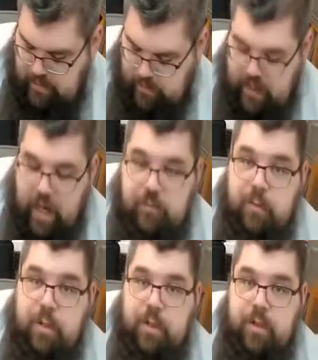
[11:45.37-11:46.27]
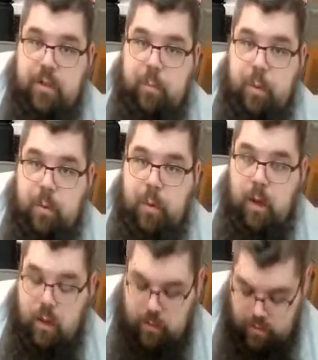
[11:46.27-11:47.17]
going to have to build a support
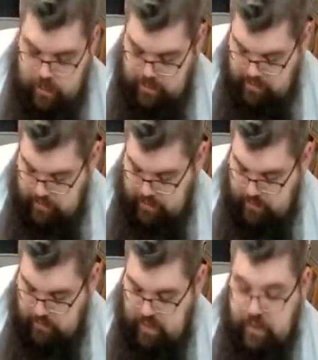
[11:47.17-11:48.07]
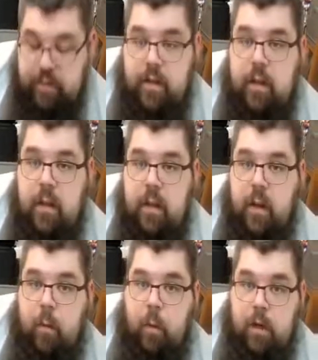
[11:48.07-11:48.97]
bar across each of these.
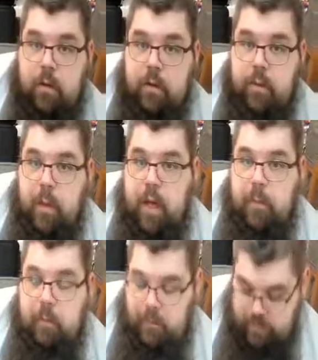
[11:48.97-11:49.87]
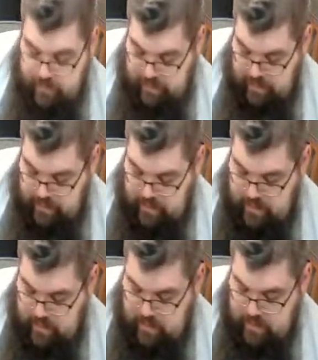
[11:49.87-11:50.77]
One across the bottom and one across the
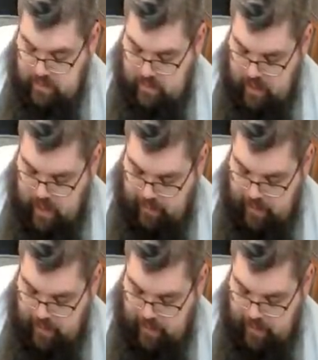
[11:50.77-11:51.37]
inside, and